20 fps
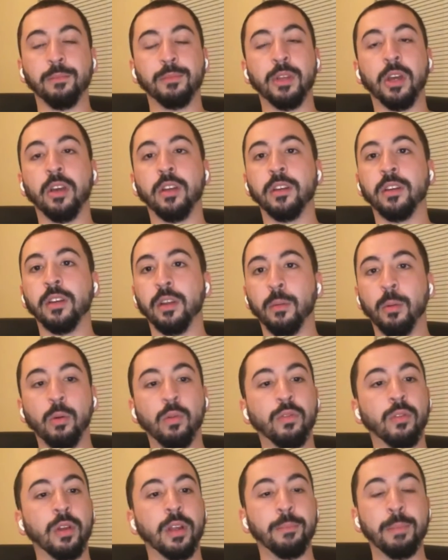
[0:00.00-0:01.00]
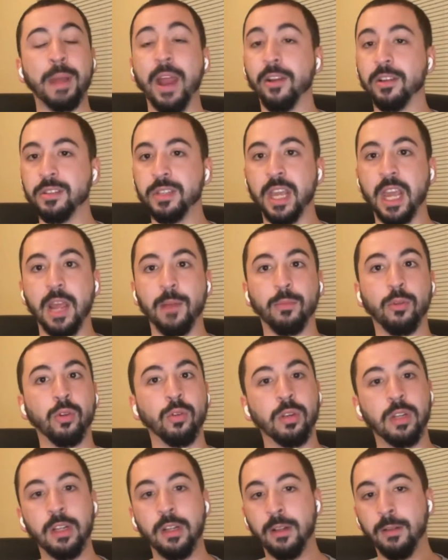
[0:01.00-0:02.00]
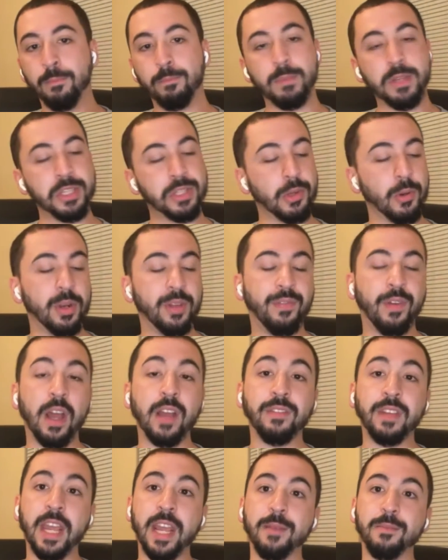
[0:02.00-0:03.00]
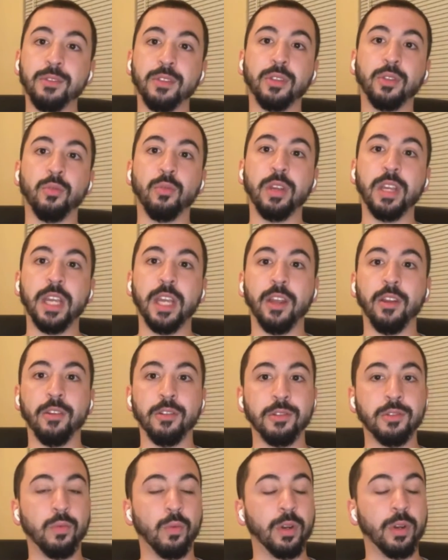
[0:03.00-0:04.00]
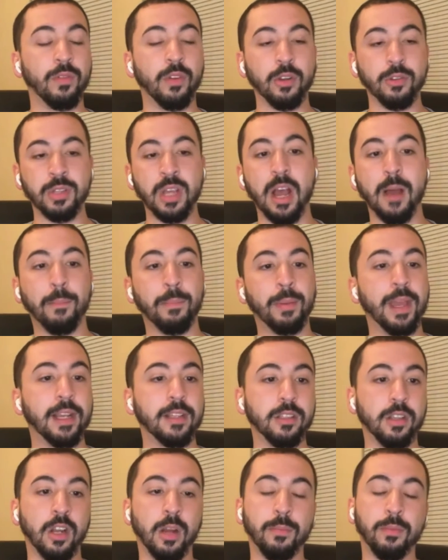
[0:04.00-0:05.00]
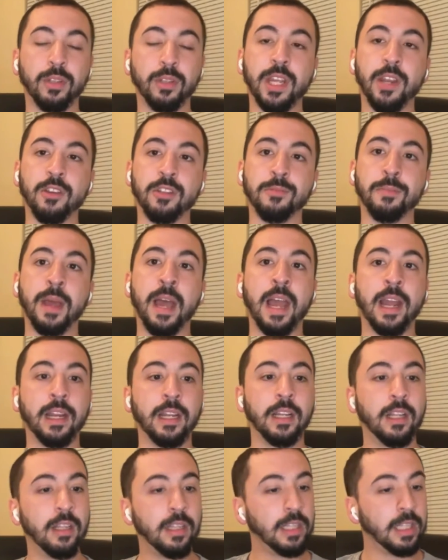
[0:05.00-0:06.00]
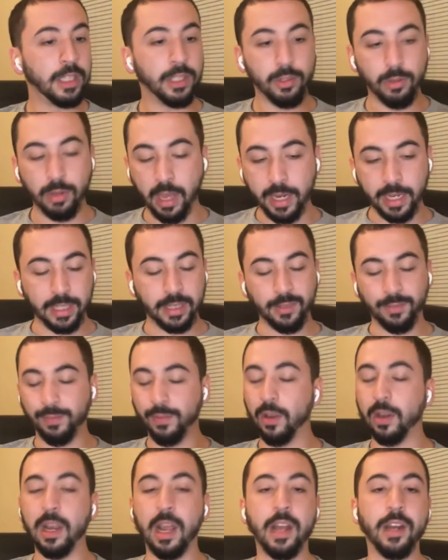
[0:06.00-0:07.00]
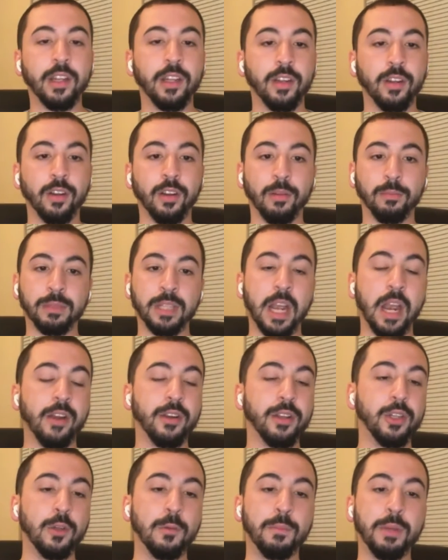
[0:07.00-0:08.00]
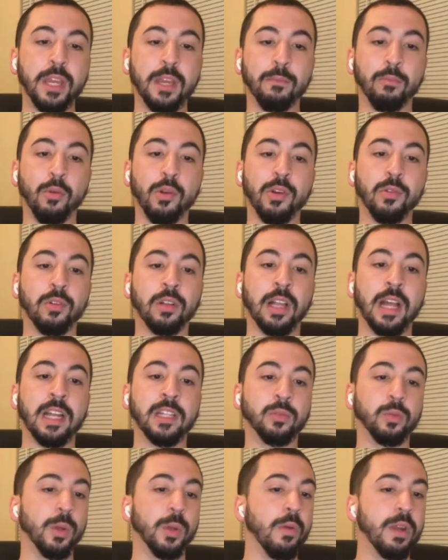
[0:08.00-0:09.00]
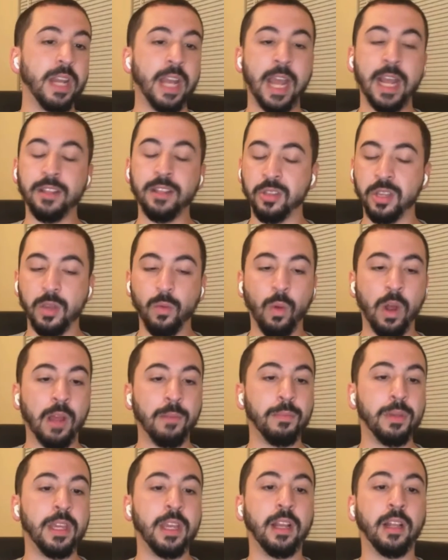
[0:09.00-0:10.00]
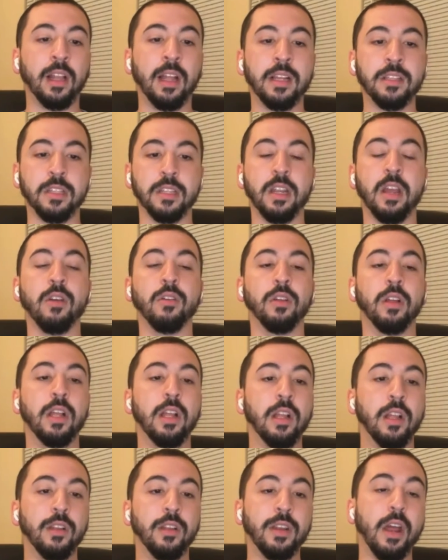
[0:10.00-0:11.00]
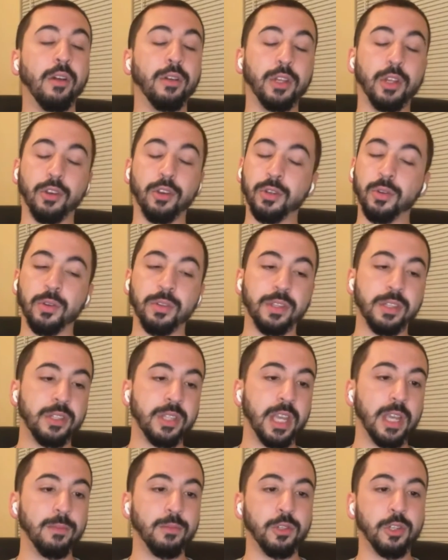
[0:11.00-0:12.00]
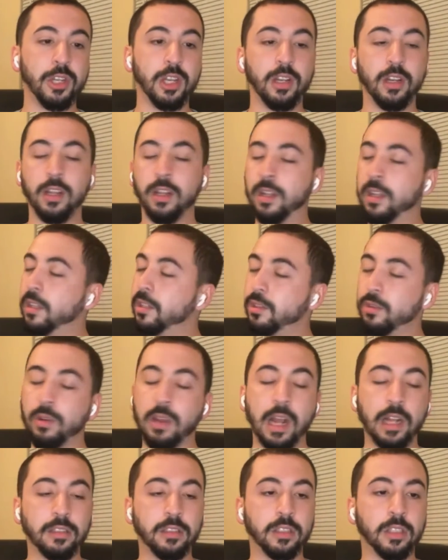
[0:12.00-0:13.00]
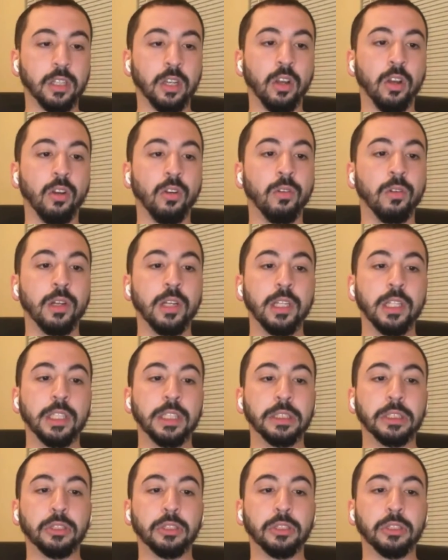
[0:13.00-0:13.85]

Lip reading: I'm done. I'm over it. Paris Campbell missed 35 games in 3 years, one of our top picks a couple of years back. You got to get the fuck out of here. I'm tired of you being brittle glass. We already had T.Y. being glass, and now you're doing the same shit. You got to go.